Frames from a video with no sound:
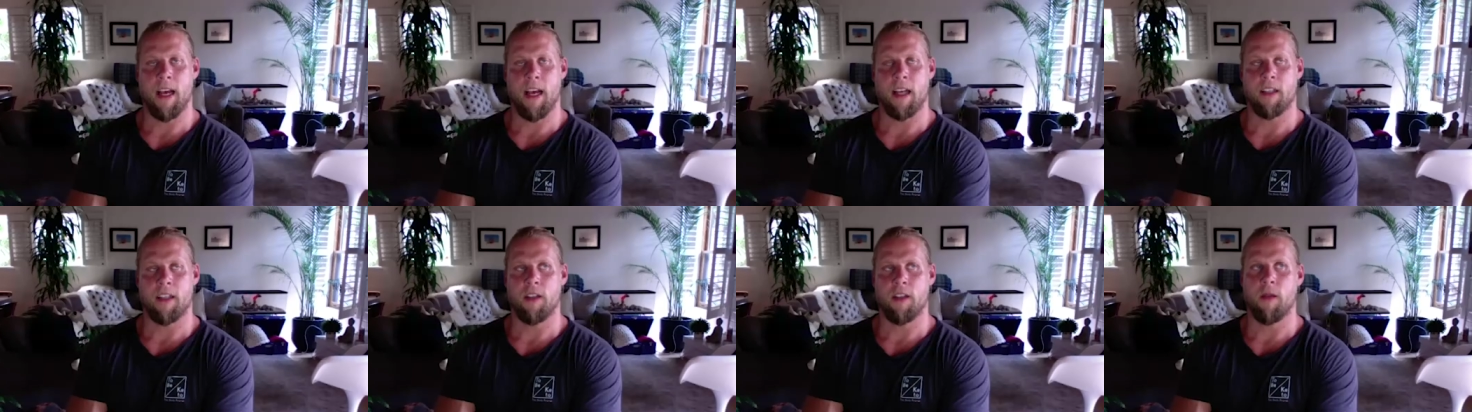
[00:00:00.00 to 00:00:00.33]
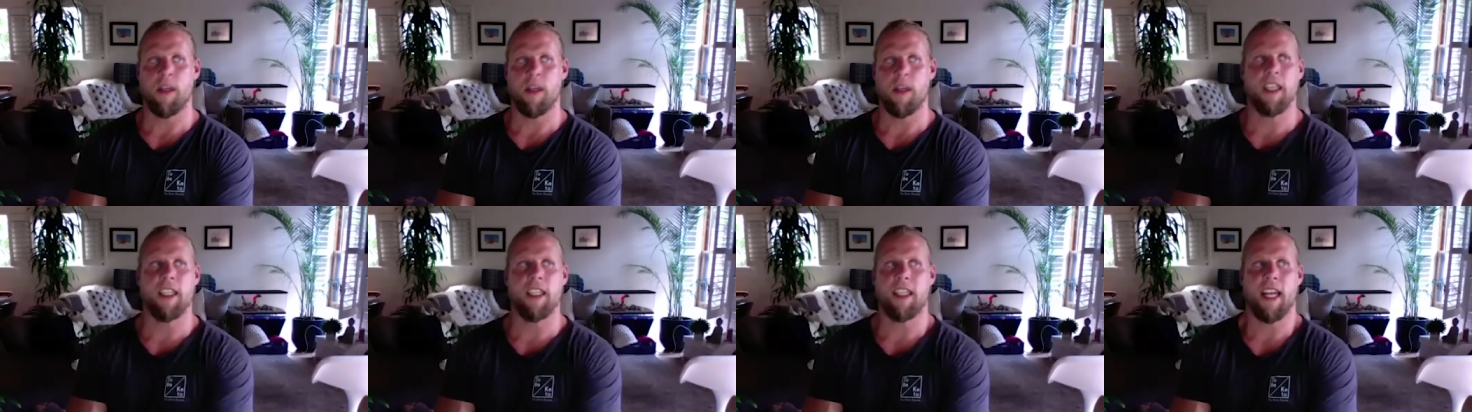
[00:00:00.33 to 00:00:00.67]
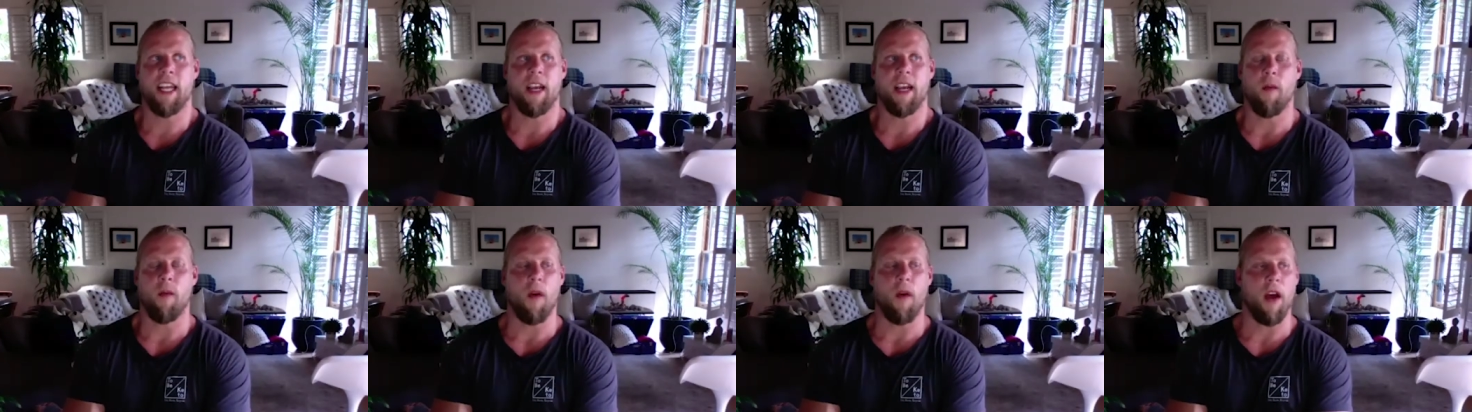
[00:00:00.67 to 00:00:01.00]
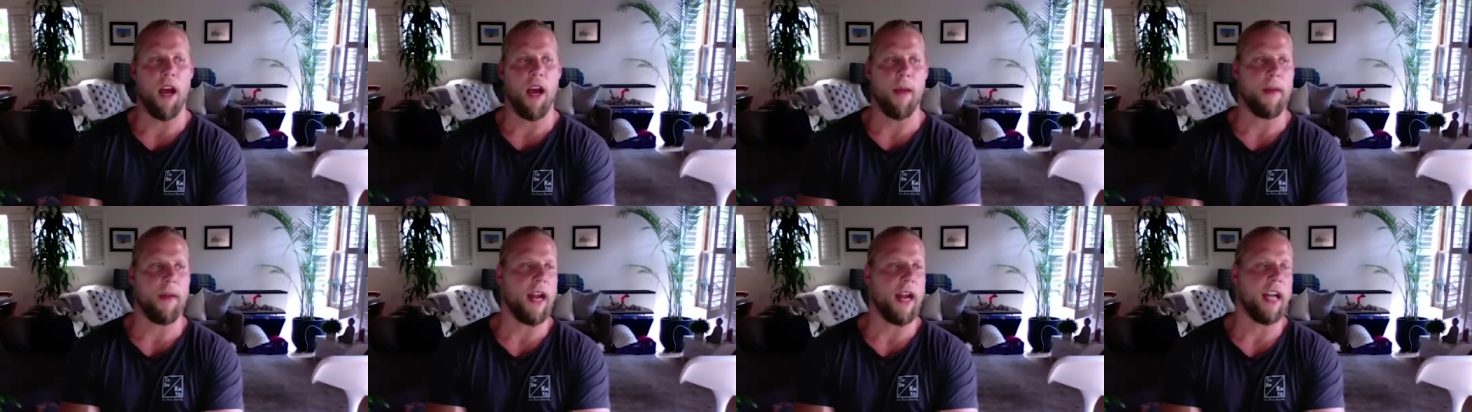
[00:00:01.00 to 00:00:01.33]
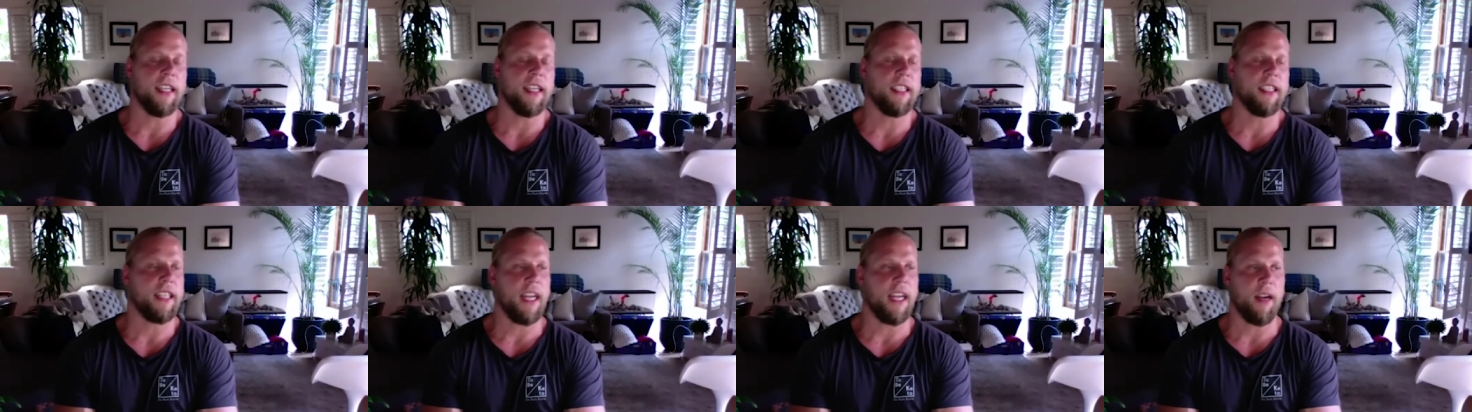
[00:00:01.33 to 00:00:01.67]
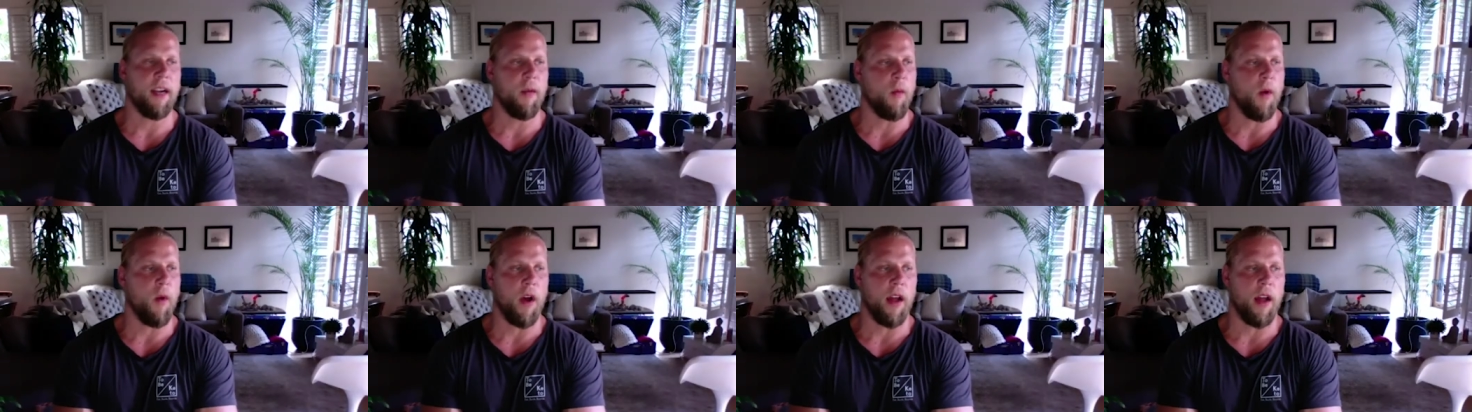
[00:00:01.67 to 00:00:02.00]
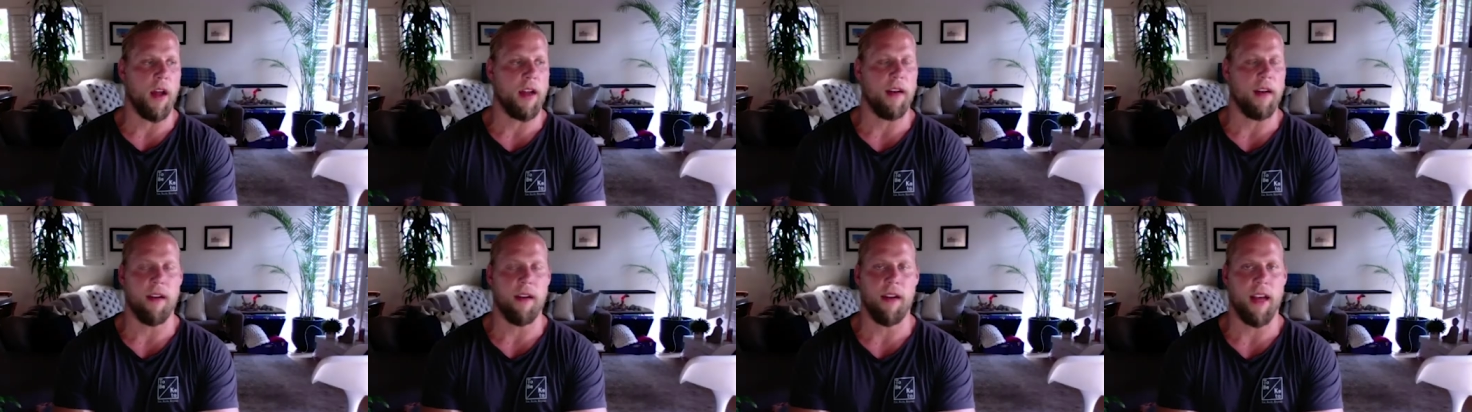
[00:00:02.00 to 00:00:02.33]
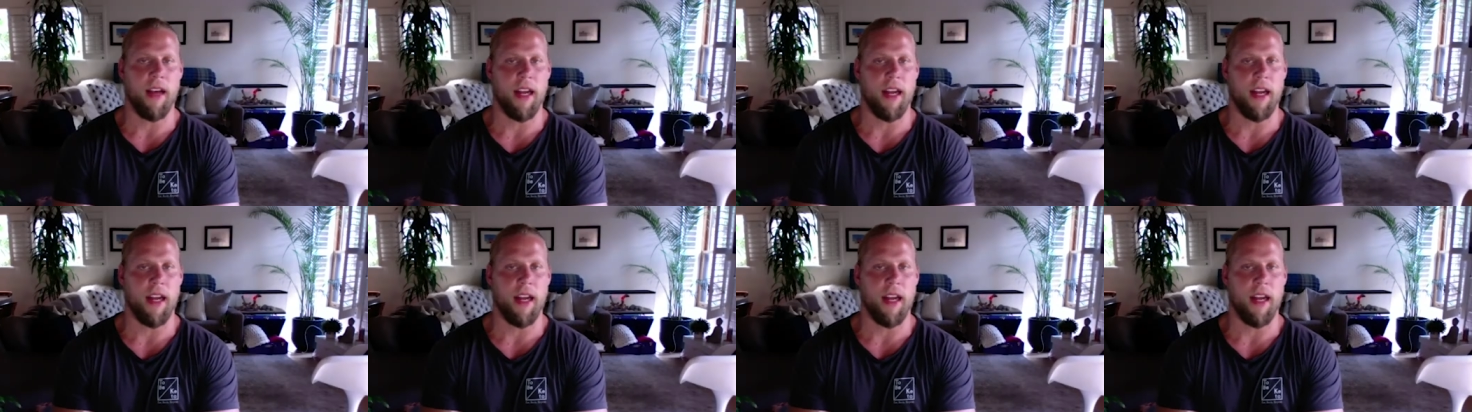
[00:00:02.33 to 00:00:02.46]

so we just take one i mean i just take one at a